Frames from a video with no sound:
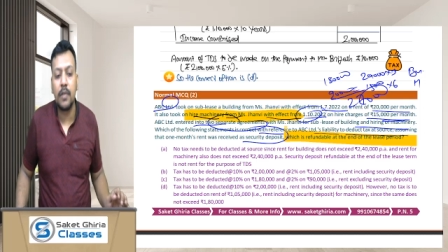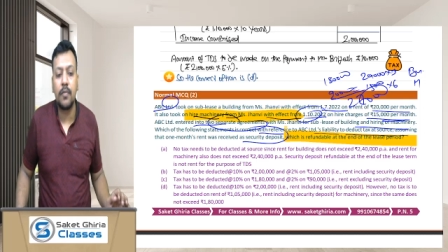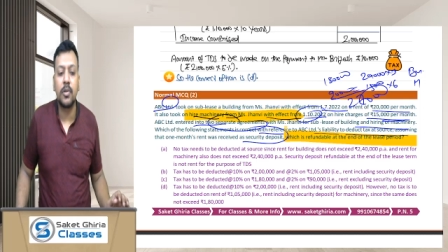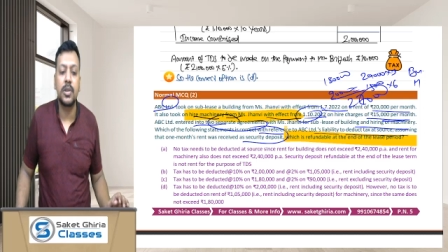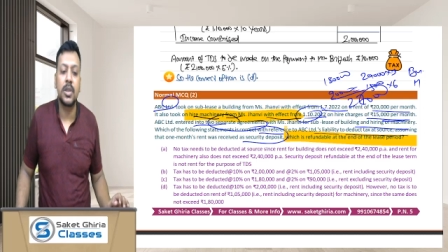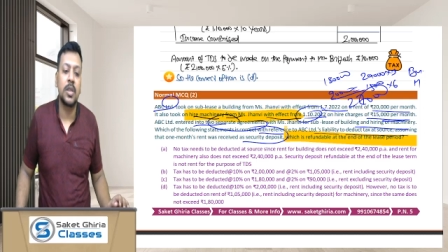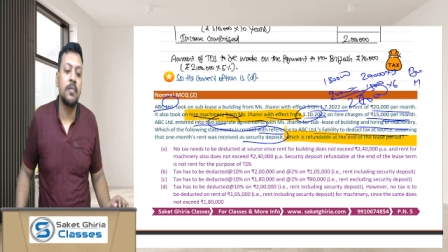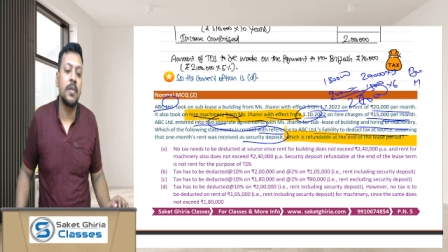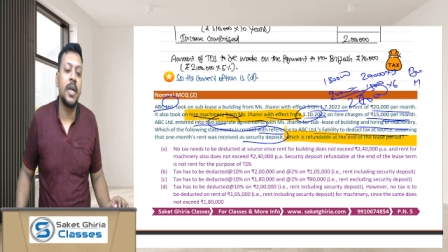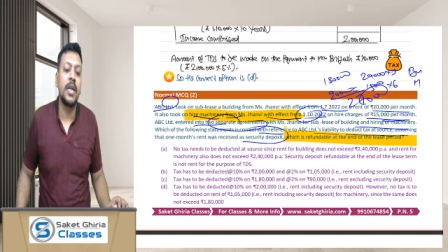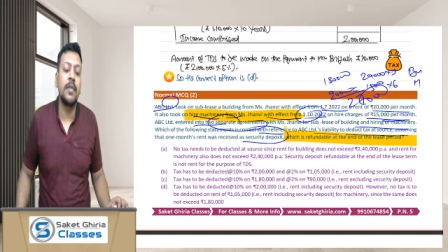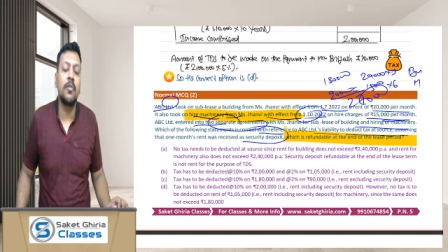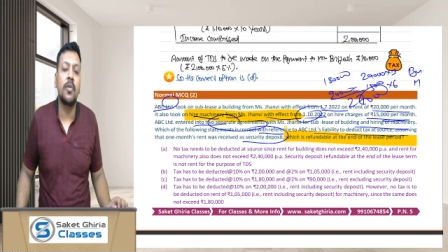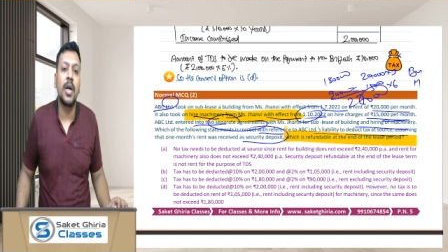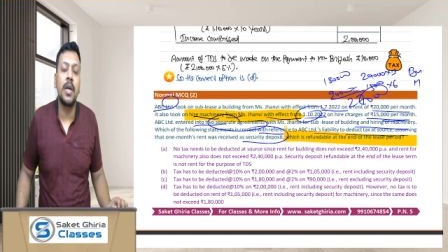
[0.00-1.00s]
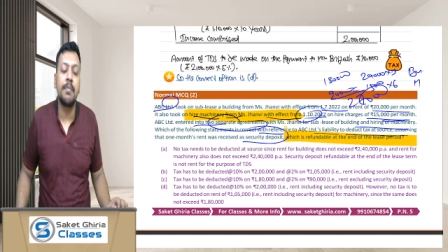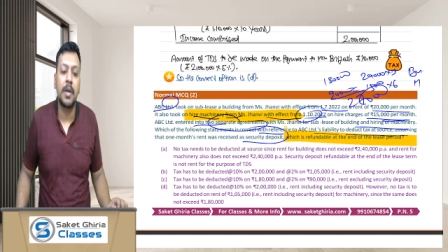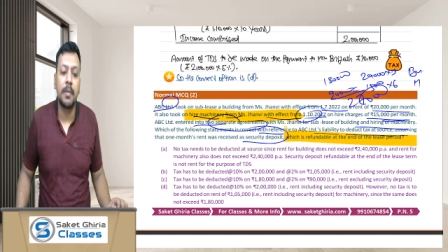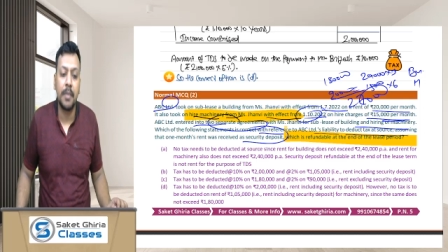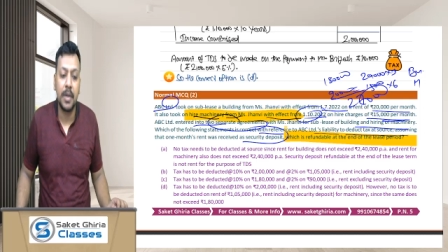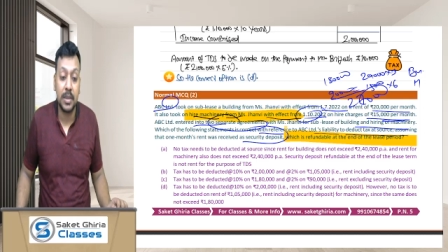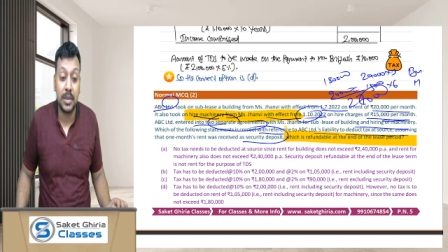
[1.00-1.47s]
for section 194I
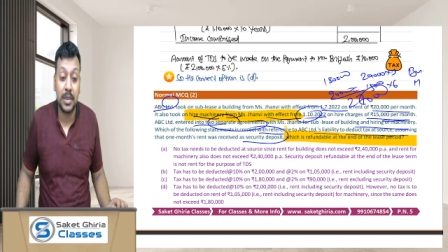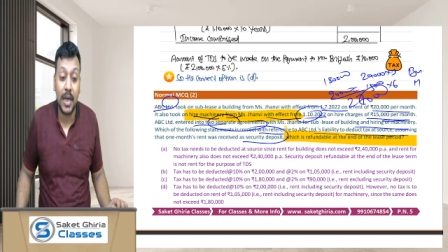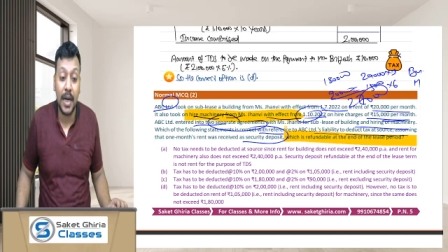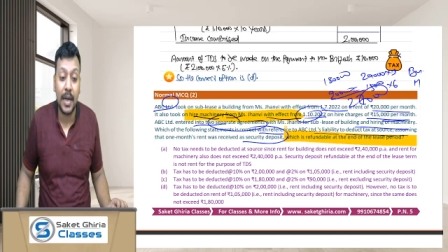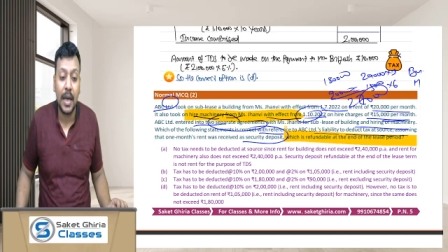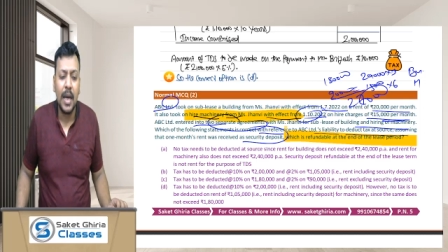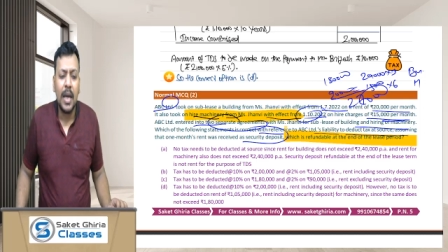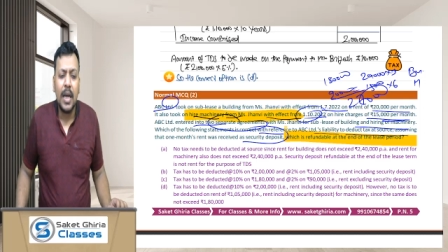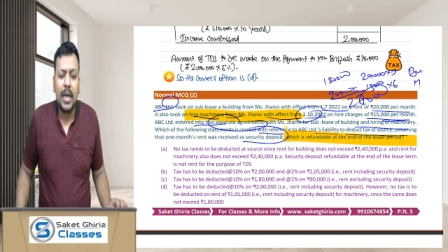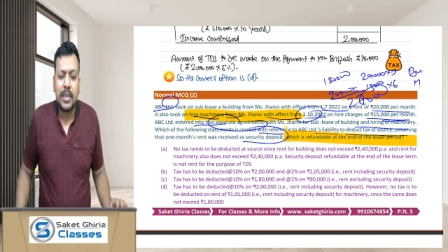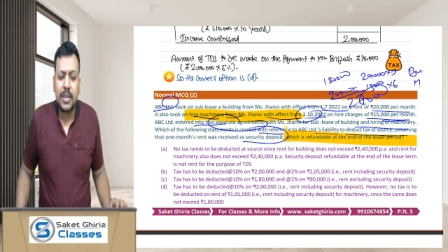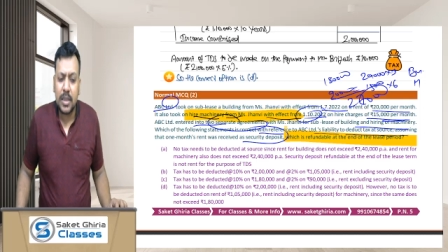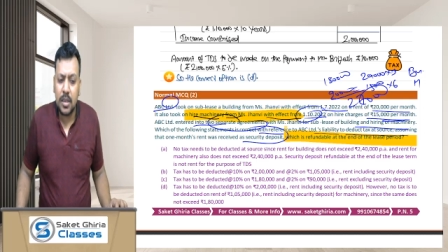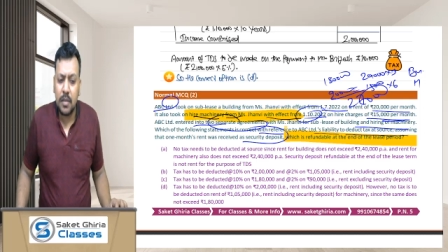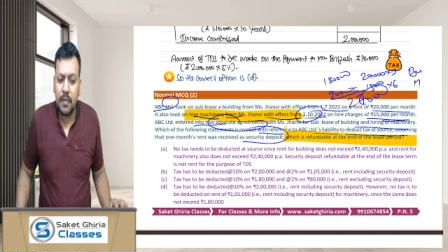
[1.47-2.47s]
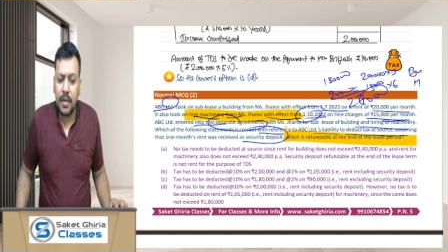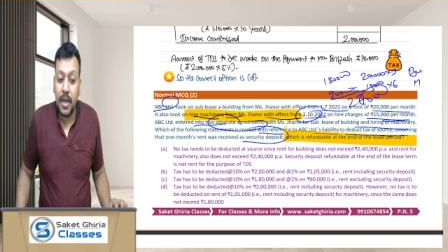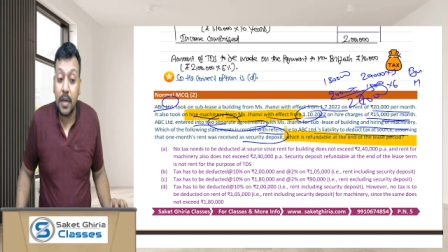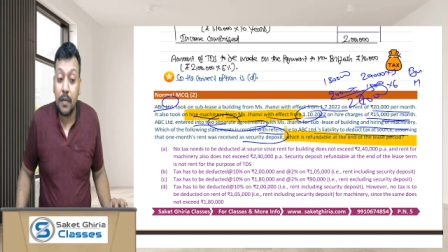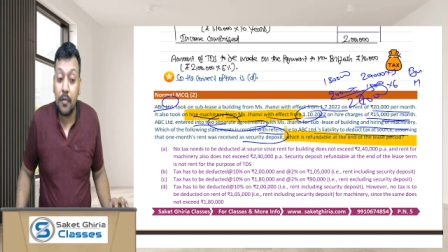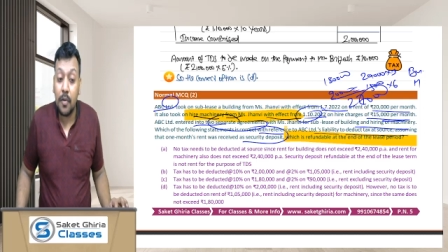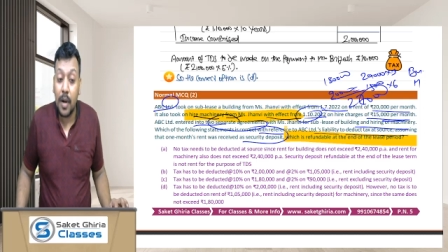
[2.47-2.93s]
purpose is that section
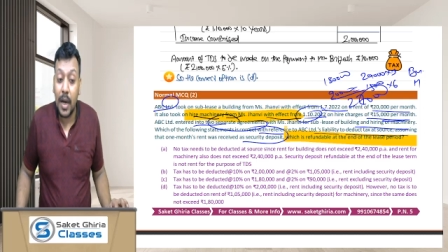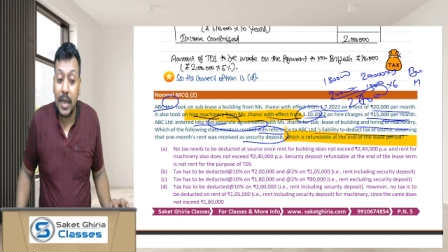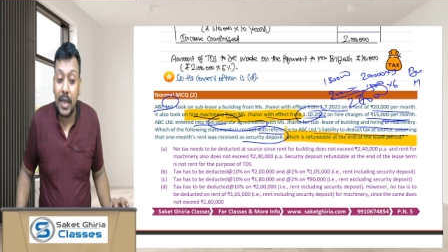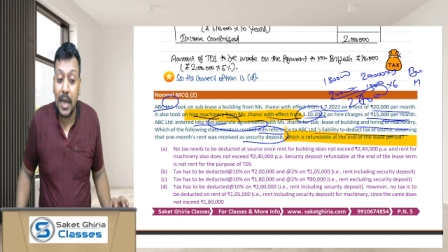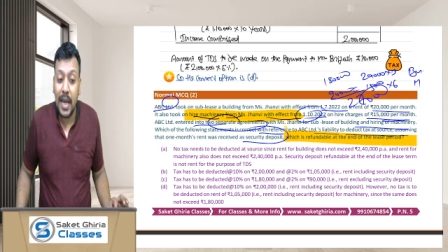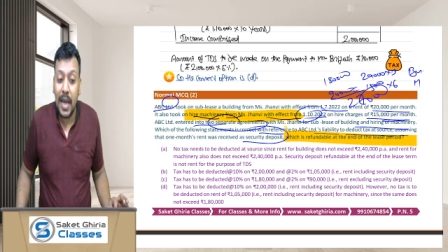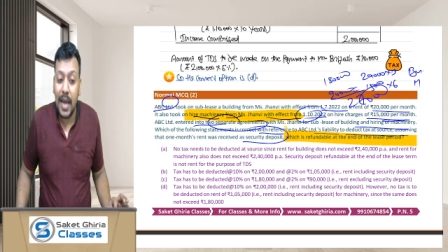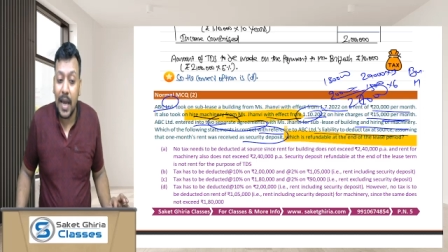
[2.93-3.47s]
194I